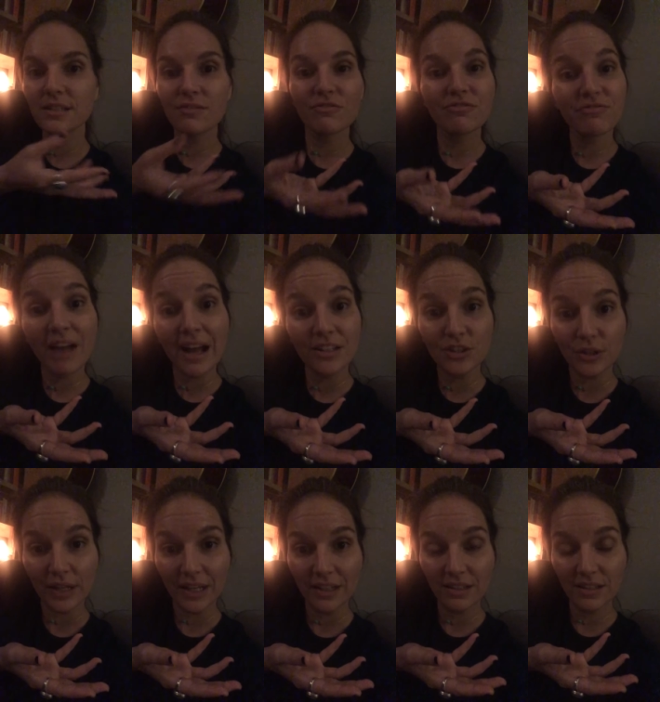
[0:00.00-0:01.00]
factor
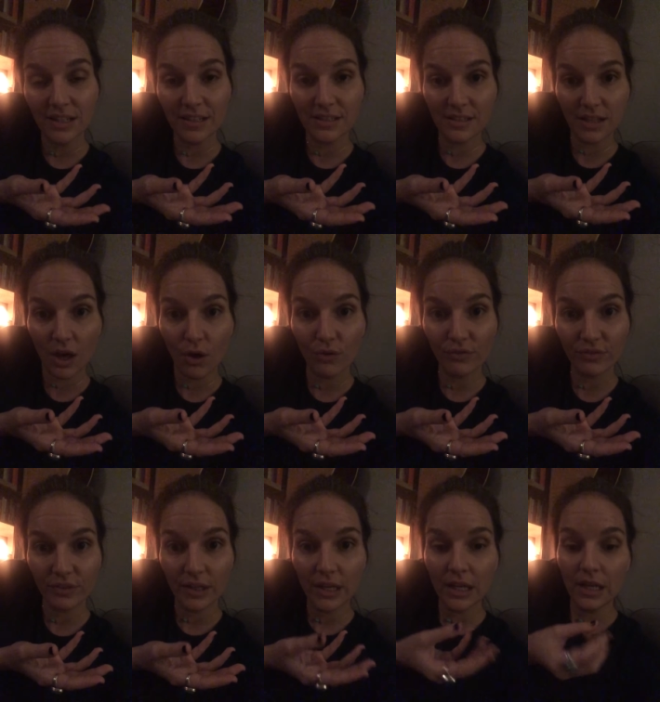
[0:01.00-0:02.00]
in itself
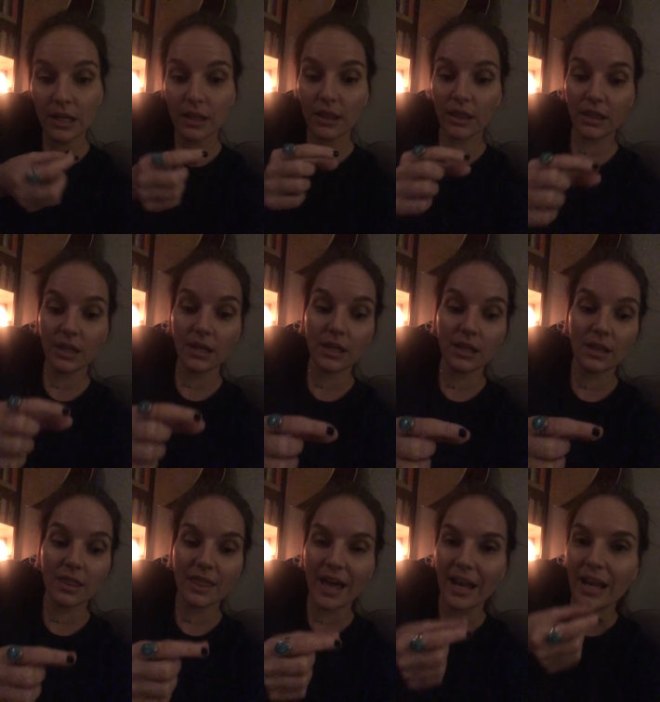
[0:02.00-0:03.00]

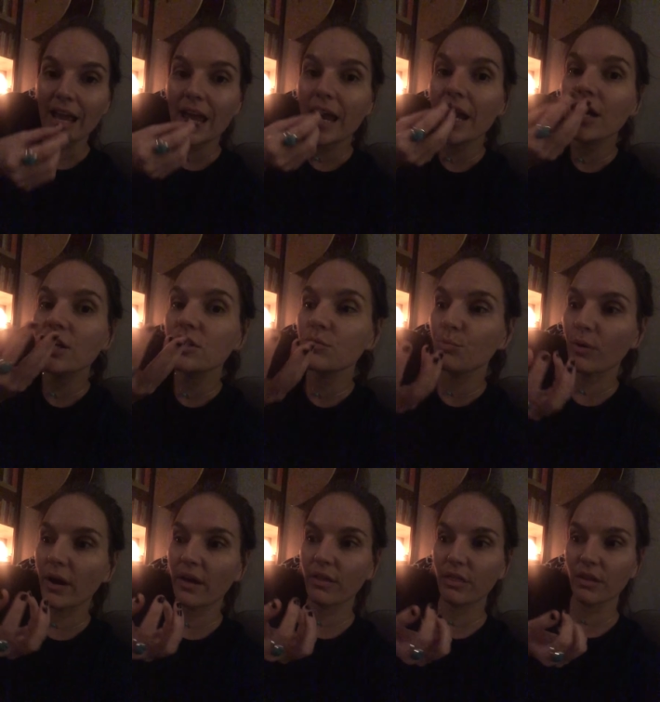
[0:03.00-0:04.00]
that hair's
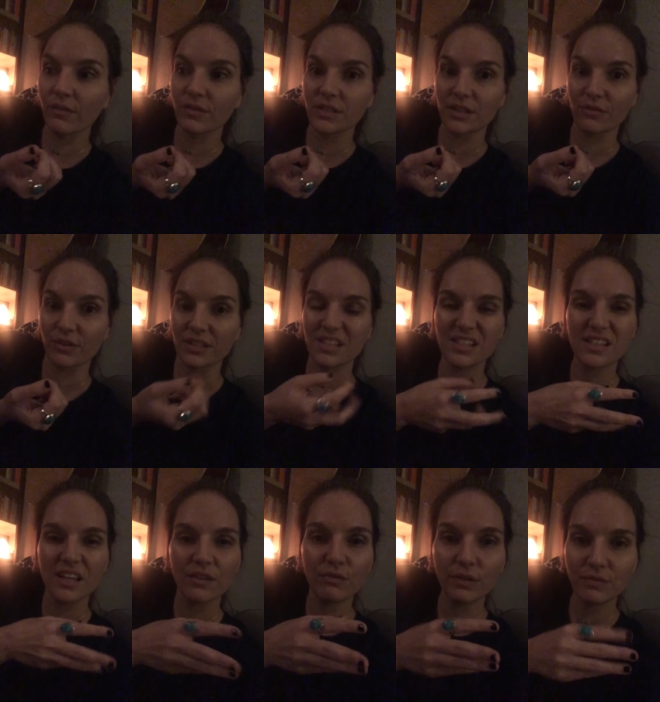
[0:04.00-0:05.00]
breadth of a difference. It's
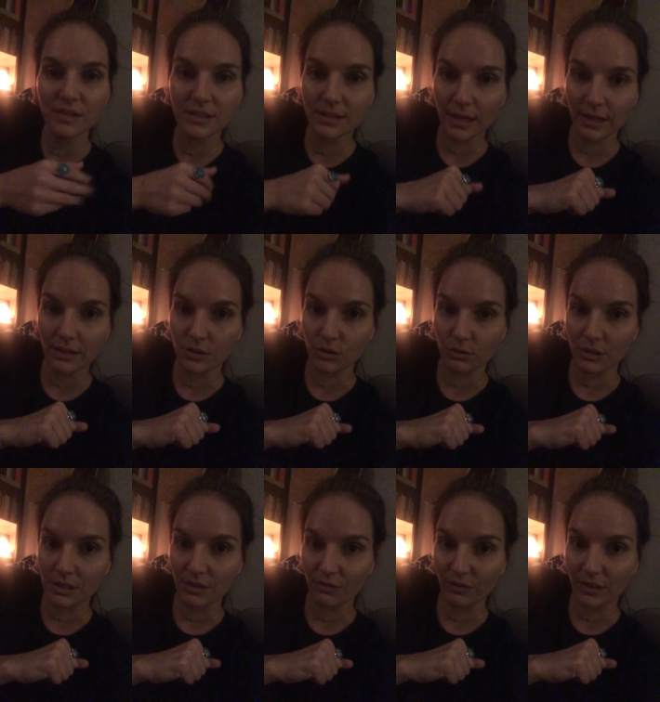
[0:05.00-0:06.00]
like 52nd degree
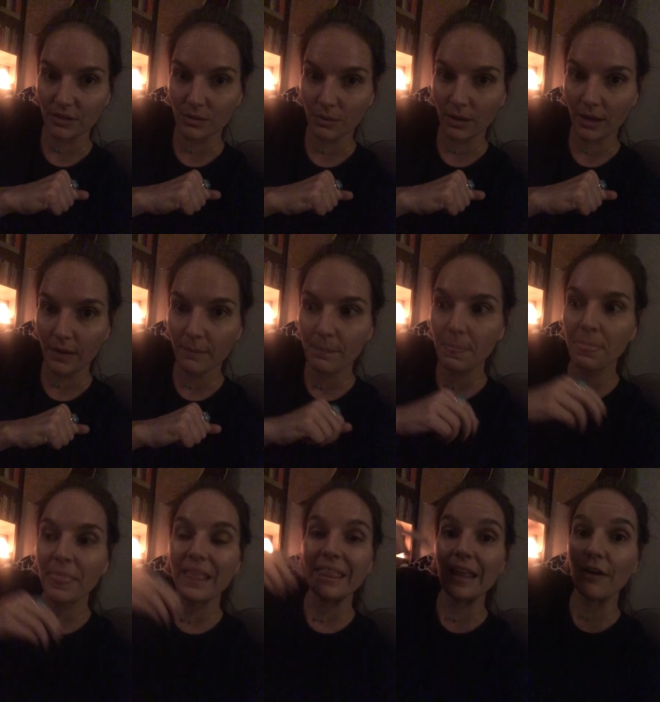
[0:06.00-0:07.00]
difference, okay?
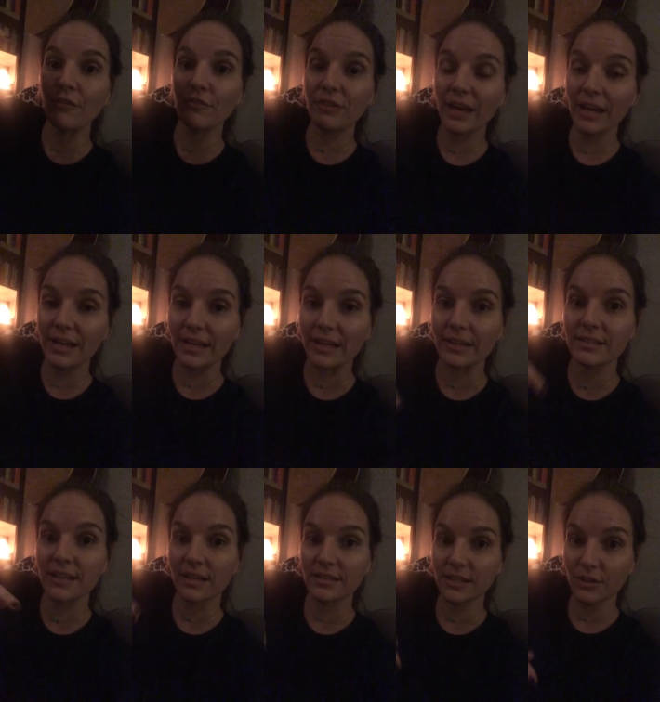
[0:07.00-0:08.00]
Now, Vedic,
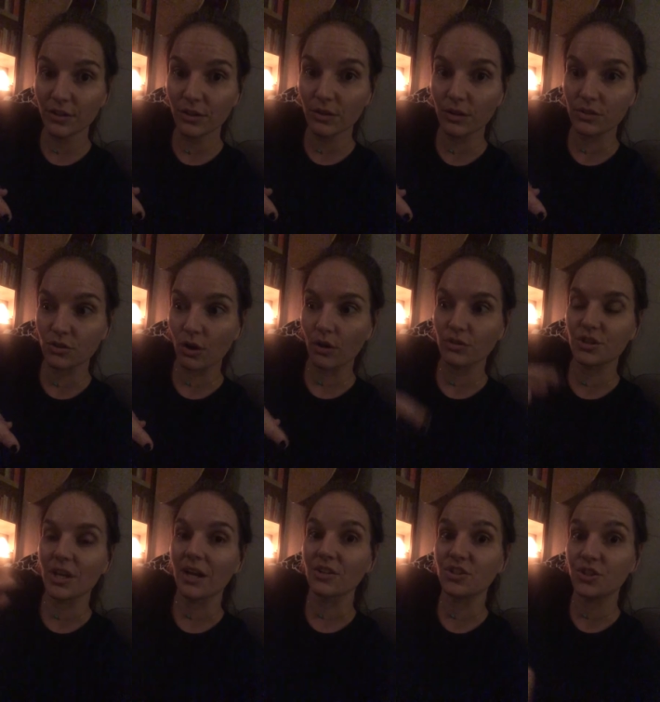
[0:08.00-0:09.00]
sidereal astrology
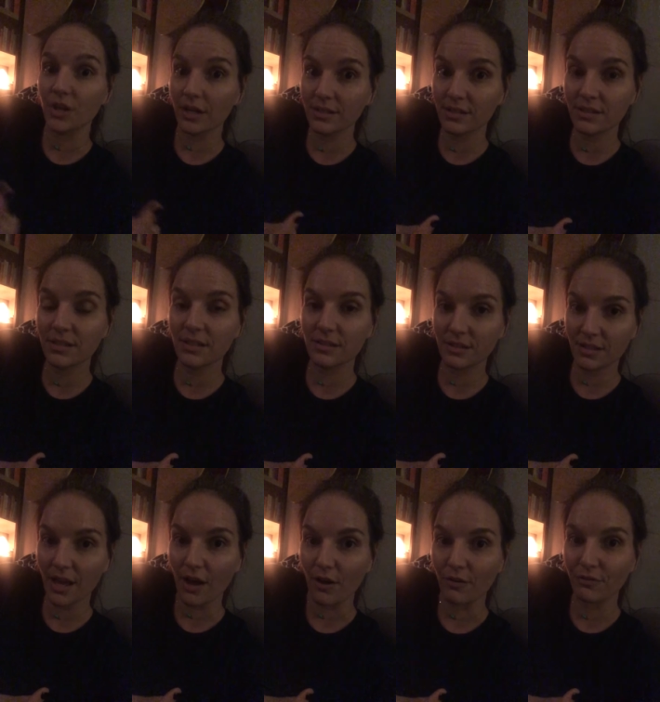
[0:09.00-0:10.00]
adjusts
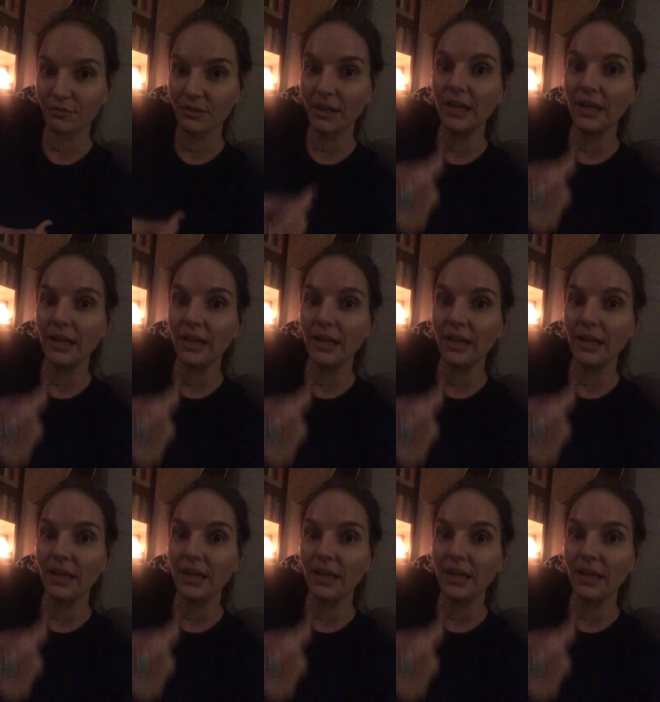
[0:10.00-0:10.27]
itself